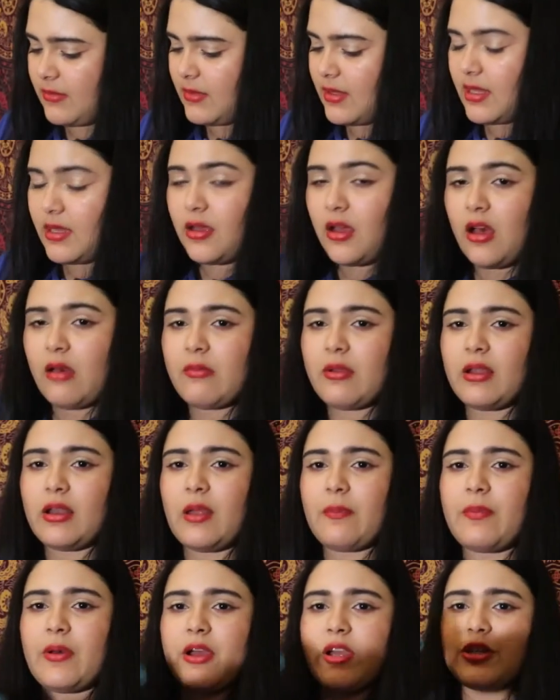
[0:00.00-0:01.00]
they come in
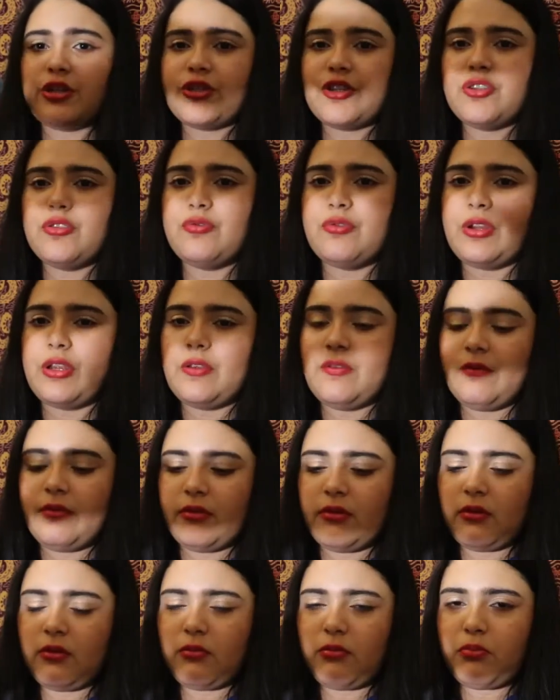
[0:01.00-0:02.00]
a package of three.
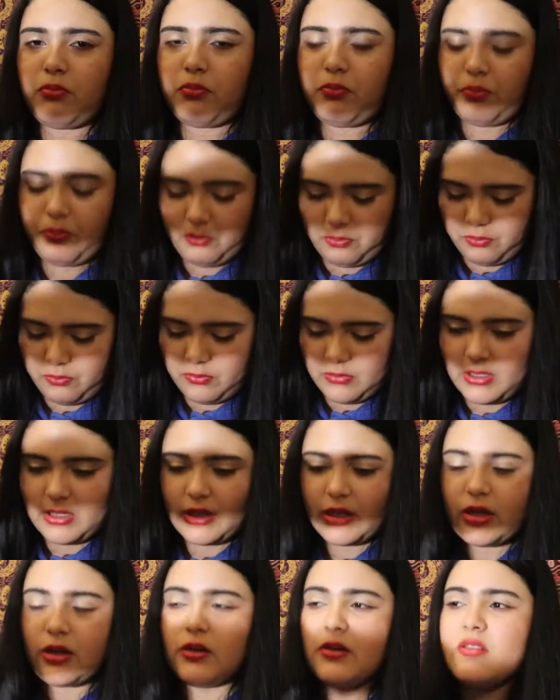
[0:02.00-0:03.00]
there
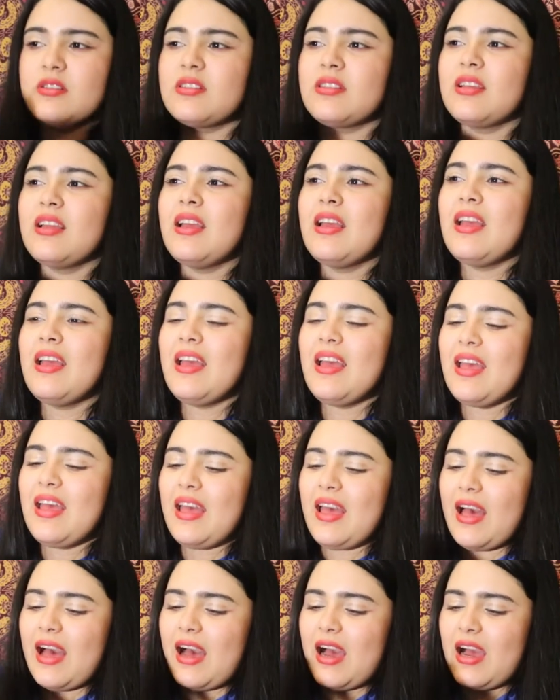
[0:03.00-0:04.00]
he goes.
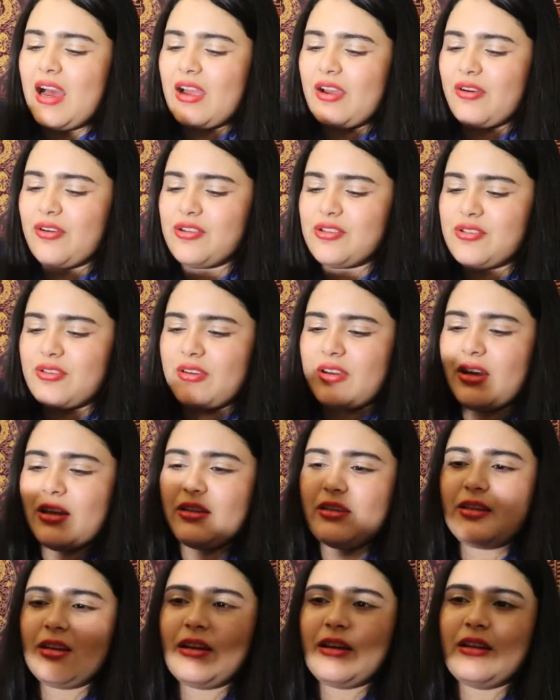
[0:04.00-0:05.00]
I also
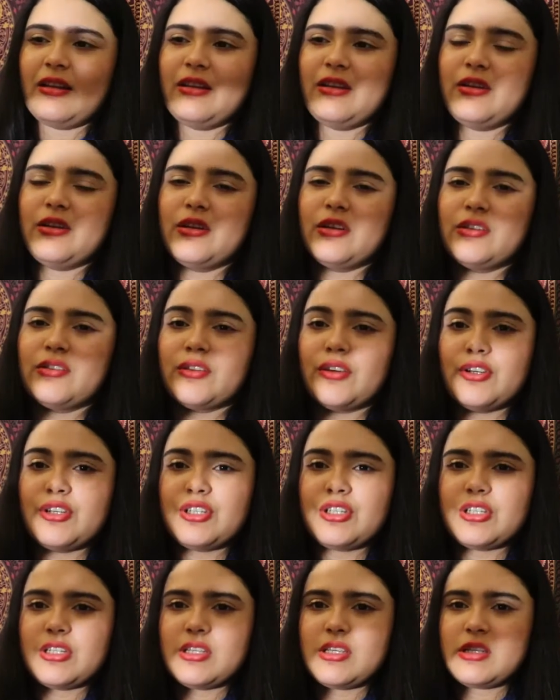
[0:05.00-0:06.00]
got the little
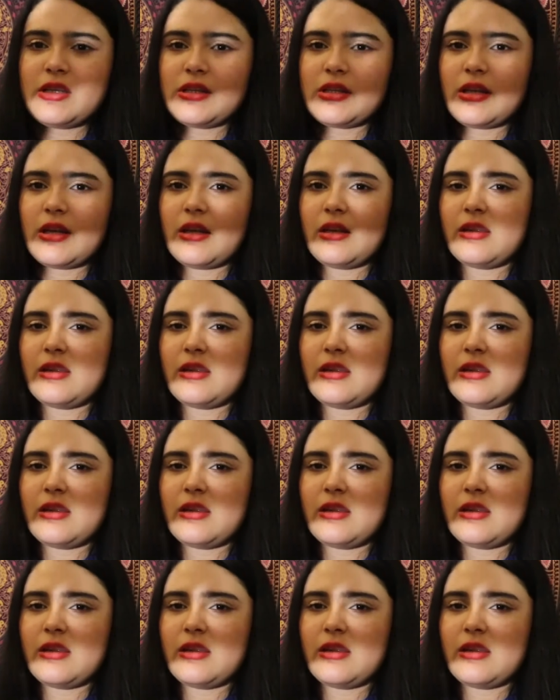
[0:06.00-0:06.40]
crunchies.